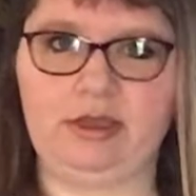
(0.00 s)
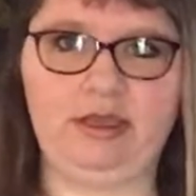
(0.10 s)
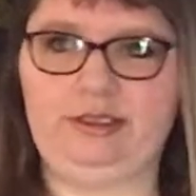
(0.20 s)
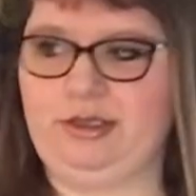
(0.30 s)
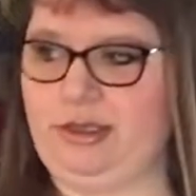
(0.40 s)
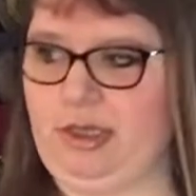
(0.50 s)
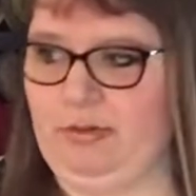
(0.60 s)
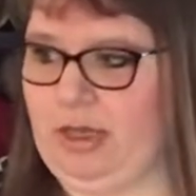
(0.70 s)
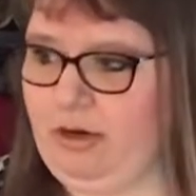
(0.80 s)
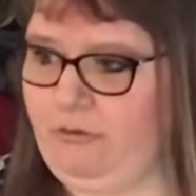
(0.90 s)
It just seemed
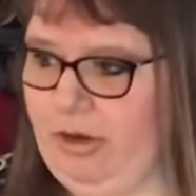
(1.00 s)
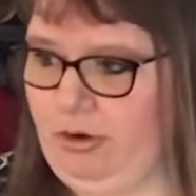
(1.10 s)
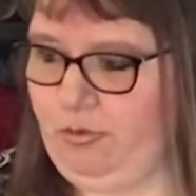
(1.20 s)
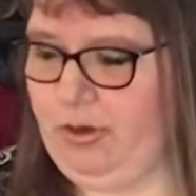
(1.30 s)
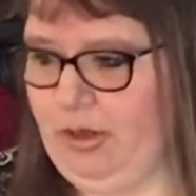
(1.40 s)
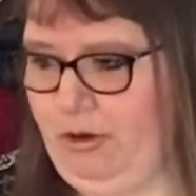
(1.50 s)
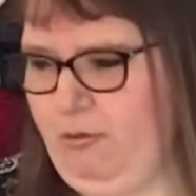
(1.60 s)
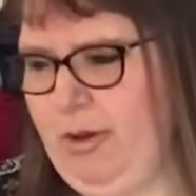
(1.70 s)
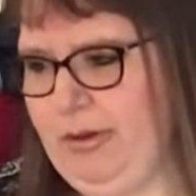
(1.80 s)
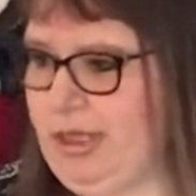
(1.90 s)
like a regular pillow, or
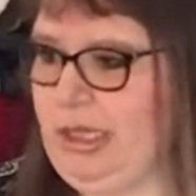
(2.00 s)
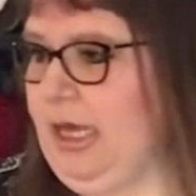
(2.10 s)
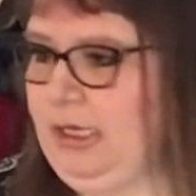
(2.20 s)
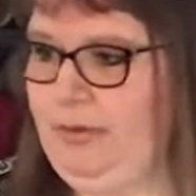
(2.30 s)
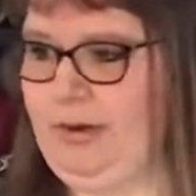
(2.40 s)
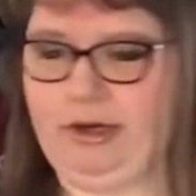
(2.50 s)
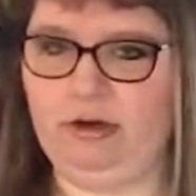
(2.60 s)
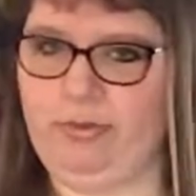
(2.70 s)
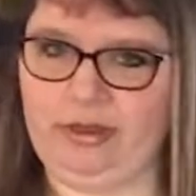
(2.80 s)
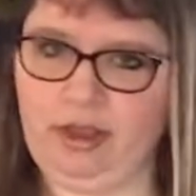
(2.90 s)
maybe slightly better,
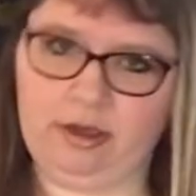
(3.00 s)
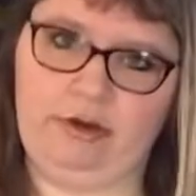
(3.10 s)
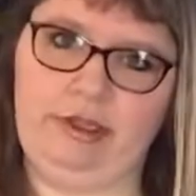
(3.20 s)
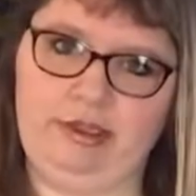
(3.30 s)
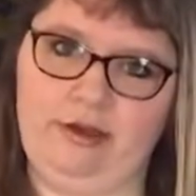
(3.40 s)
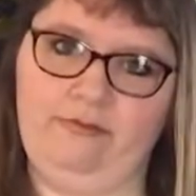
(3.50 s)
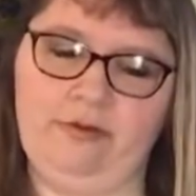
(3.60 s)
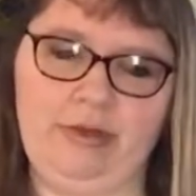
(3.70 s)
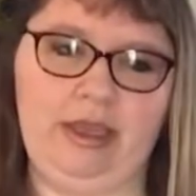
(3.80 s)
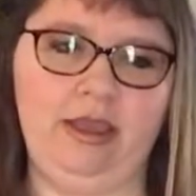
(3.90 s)
but not good enough for
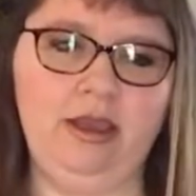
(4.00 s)
me.